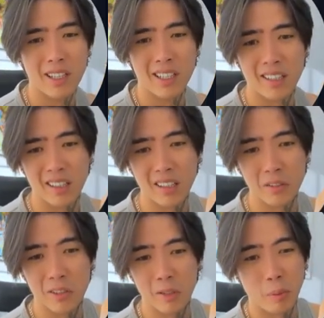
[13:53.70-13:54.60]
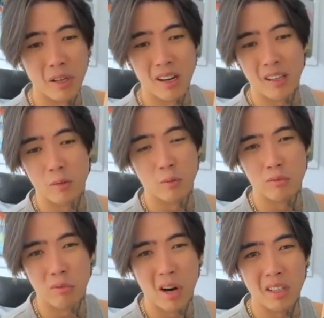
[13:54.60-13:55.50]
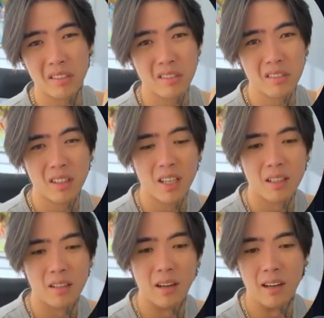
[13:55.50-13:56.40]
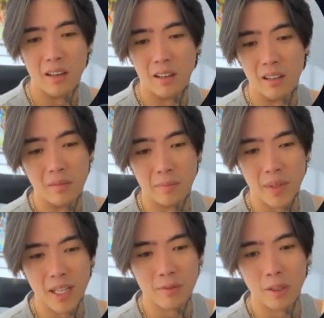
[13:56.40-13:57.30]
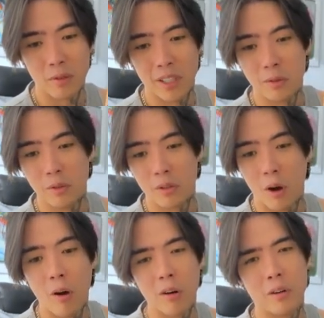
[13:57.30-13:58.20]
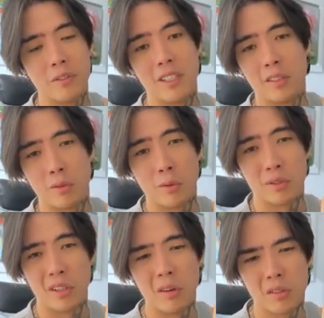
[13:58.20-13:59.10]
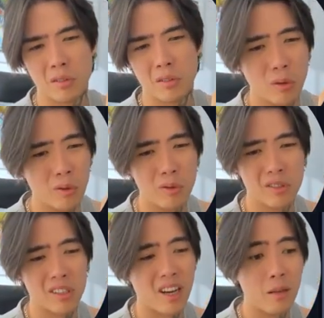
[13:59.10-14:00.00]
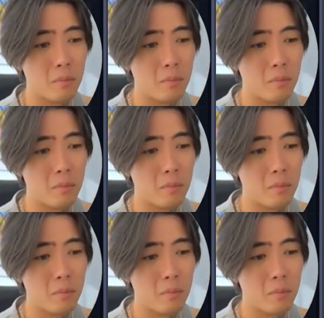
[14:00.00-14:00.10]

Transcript: Here, just pay like once, and then you can use all of these tools. And also, you don't lose time